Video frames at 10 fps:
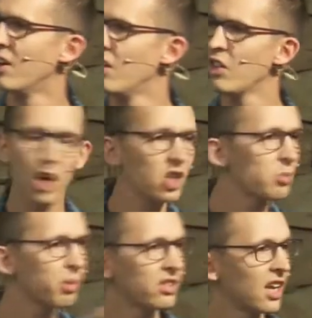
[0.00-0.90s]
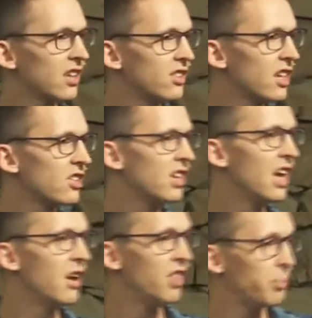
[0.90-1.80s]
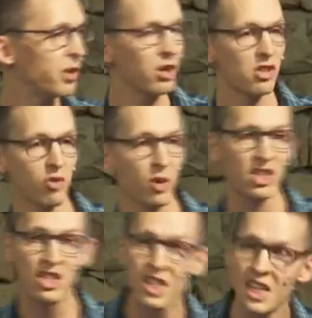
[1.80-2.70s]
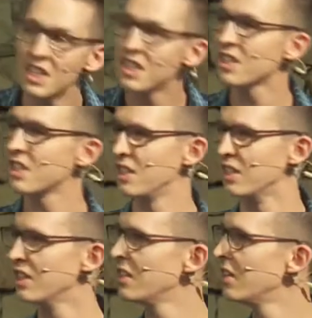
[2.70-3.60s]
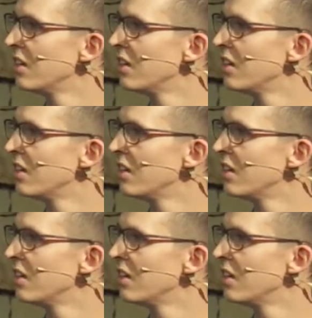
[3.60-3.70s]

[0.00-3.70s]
The gospel tells us that because of what Jesus did,